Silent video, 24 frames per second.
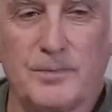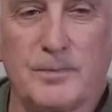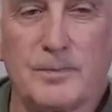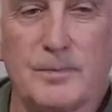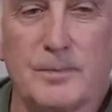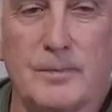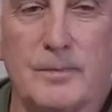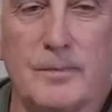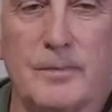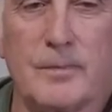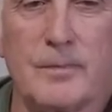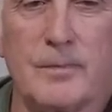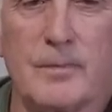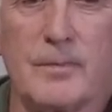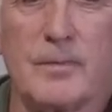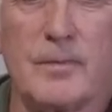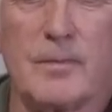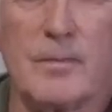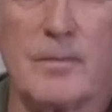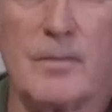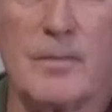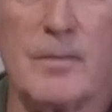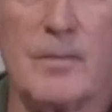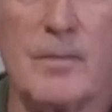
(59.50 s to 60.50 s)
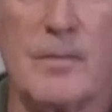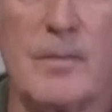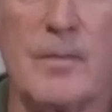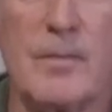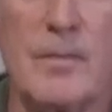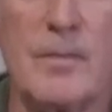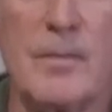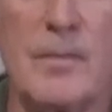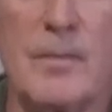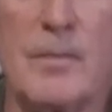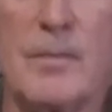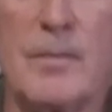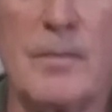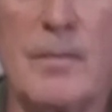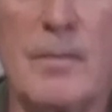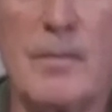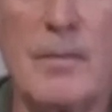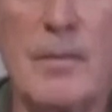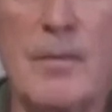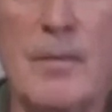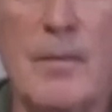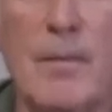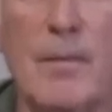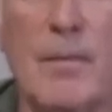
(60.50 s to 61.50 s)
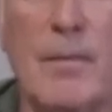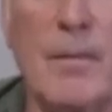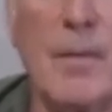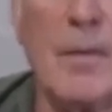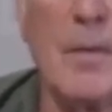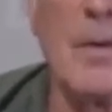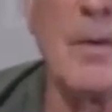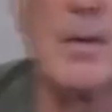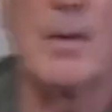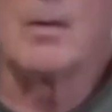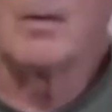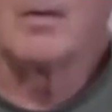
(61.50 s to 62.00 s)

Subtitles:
The person shown says nothing.